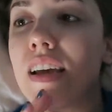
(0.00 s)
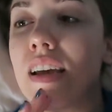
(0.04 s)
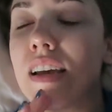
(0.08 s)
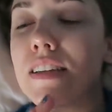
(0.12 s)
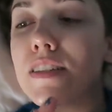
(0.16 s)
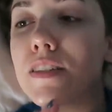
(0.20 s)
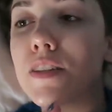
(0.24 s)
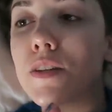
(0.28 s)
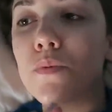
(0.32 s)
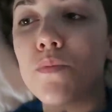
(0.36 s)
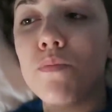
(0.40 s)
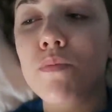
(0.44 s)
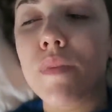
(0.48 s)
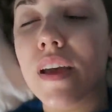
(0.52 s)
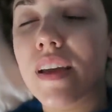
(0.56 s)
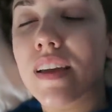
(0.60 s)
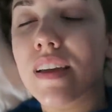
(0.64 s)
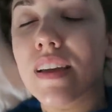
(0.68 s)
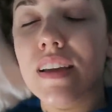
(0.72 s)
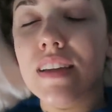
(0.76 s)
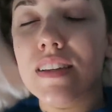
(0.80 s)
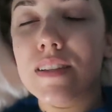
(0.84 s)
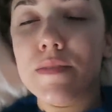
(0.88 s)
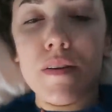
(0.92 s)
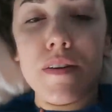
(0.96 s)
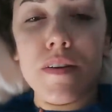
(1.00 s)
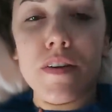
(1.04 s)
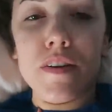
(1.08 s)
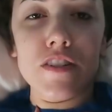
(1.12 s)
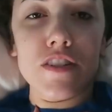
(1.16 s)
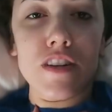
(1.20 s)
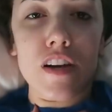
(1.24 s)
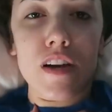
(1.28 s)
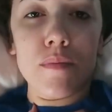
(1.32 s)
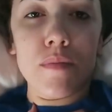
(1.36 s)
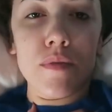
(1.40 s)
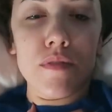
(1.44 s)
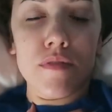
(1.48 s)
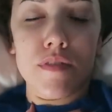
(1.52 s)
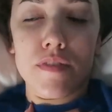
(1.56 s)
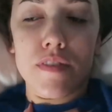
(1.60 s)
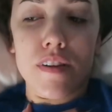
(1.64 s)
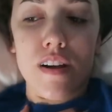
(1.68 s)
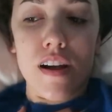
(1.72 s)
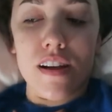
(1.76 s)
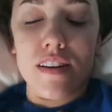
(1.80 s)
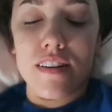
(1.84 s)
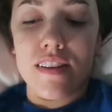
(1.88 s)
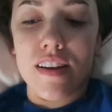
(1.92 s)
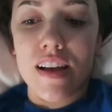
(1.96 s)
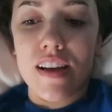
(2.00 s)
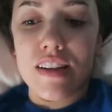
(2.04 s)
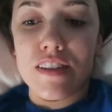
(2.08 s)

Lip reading: It's like, it's my favorite job I've ever had.